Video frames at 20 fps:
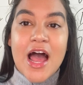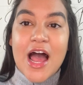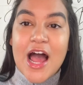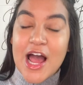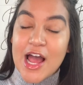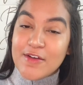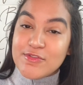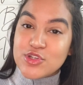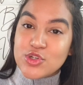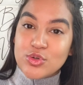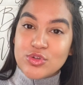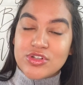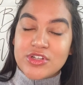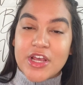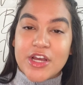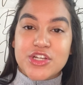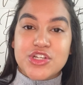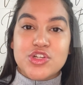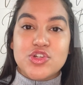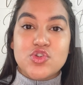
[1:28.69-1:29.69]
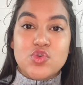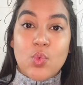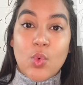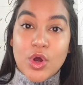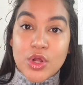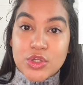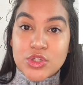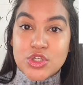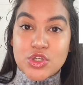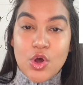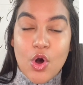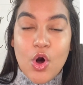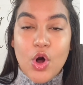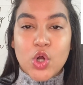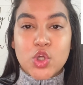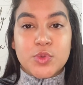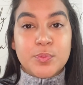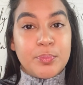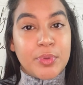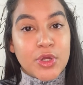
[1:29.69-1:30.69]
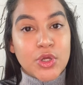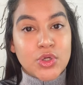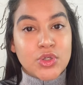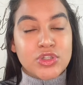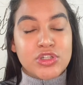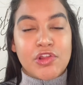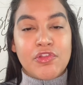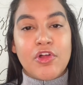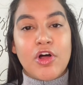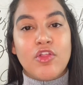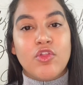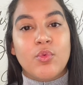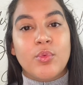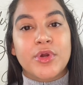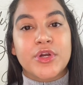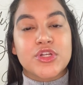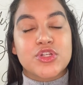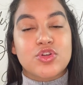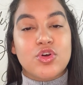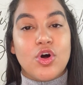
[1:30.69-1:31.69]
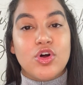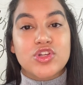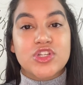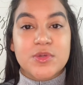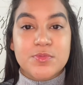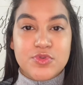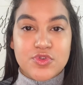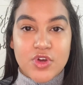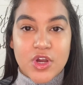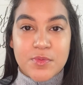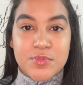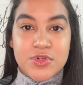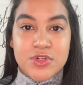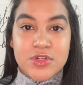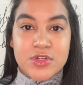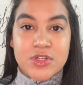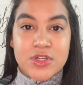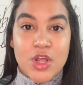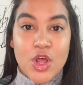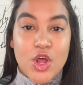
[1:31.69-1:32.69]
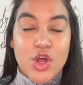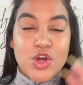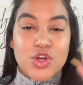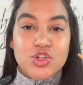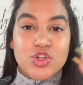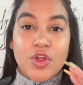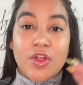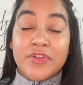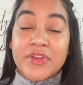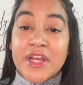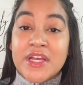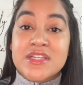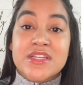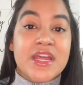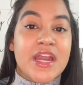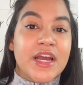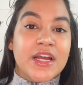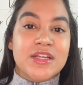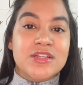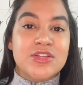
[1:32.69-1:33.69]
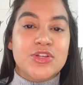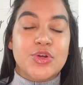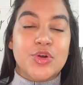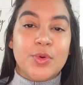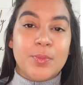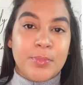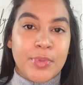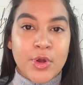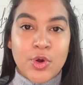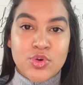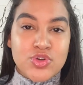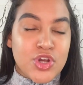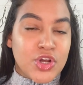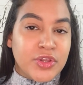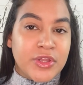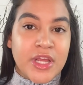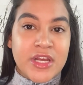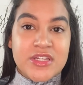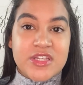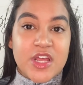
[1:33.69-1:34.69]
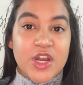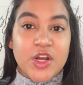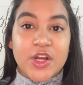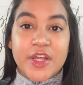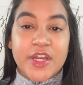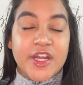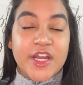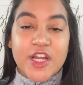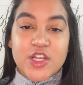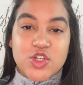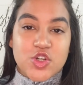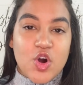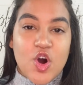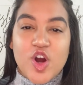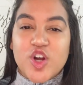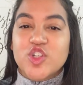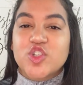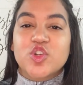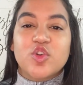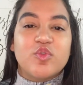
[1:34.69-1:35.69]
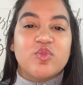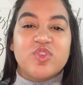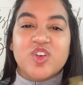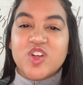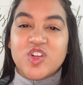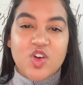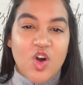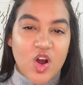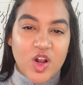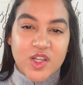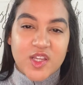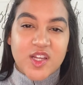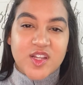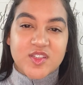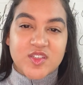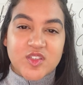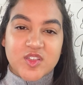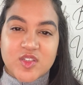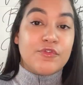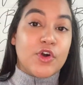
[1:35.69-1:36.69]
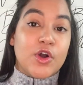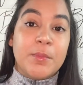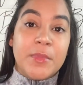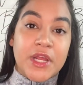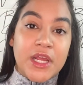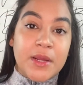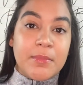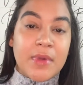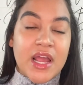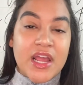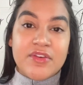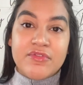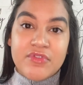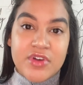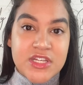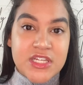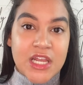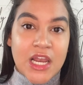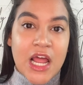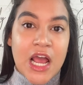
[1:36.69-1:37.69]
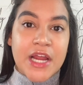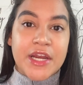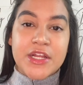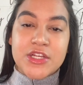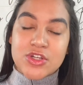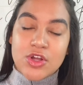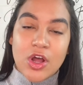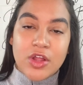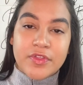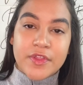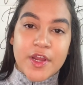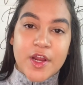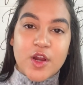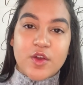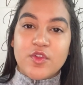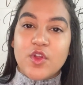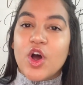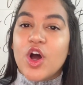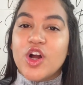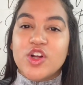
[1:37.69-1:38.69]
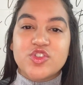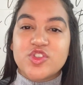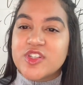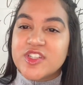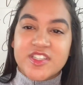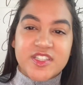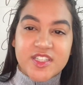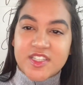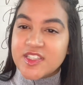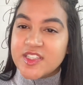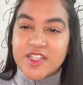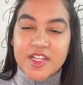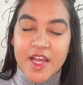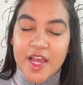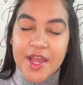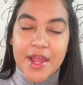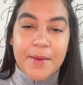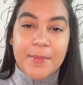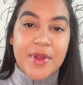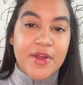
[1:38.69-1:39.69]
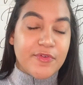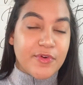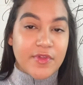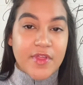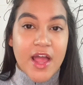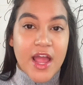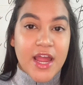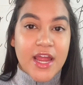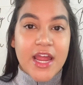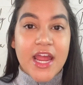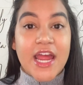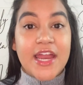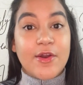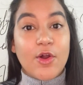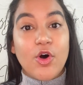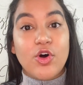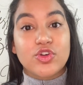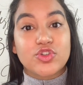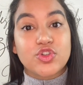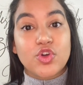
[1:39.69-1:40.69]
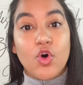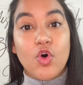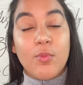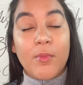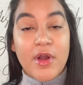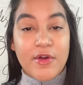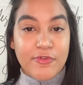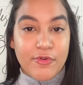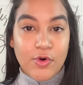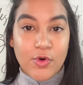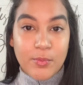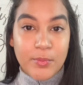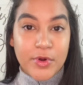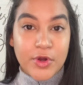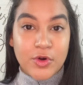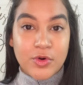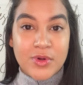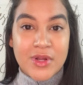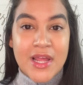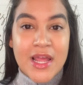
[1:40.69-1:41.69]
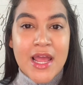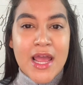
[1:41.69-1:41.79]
I have 2 sections. One's called bills and the other one is called subscriptions. So the things that I consider bills are things that are going to get charged regardless. For me, my Invisalign is on there, the $168, I pay for that, and also my phone bill.